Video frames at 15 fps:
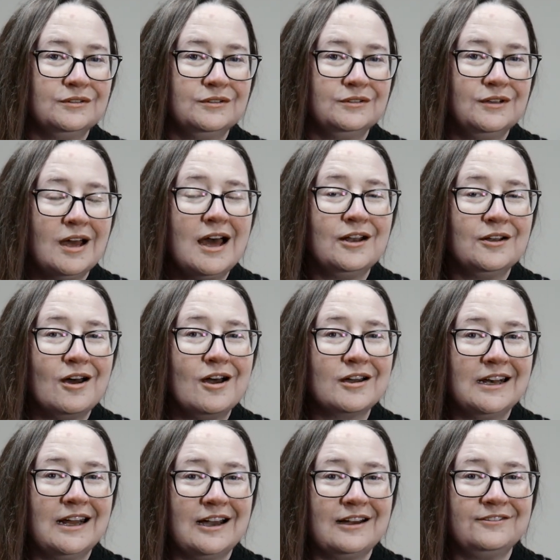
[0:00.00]
not long
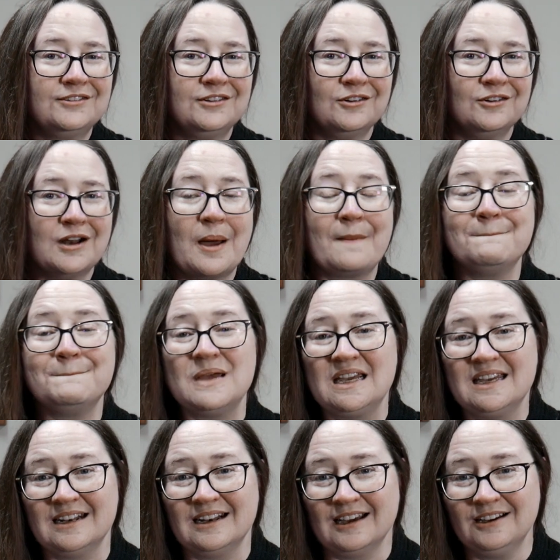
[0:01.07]
enough or not big
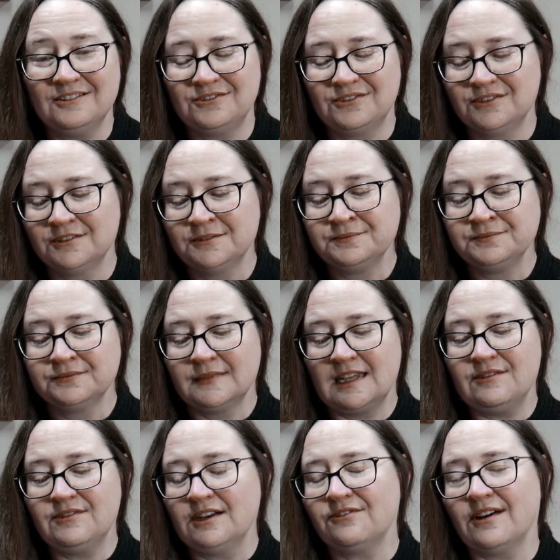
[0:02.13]
enough.
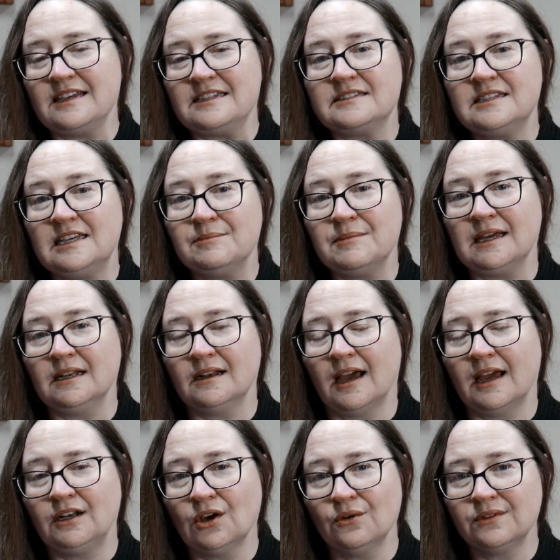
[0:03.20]
Even if I seam it,
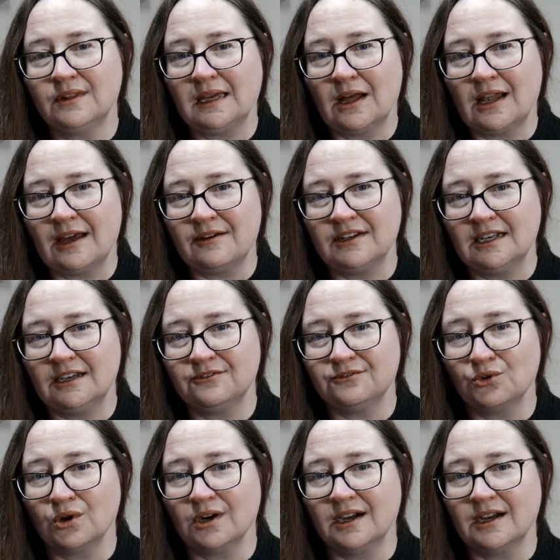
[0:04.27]
I don't think I'll have enough
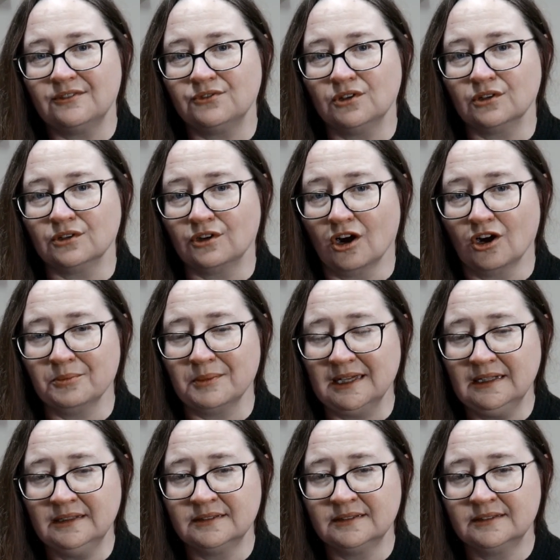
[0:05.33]
for a full
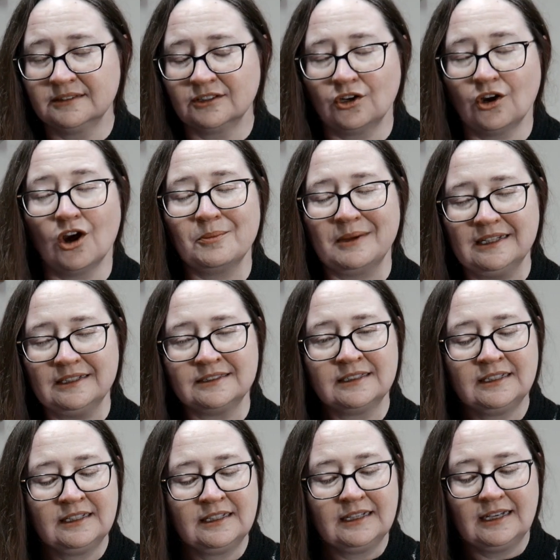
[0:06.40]
garment.
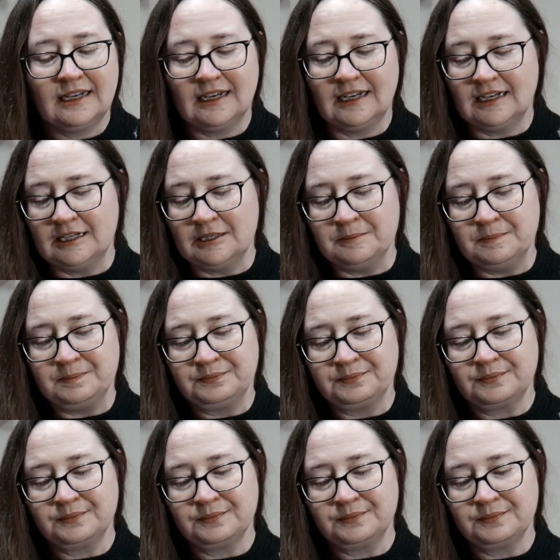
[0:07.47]
And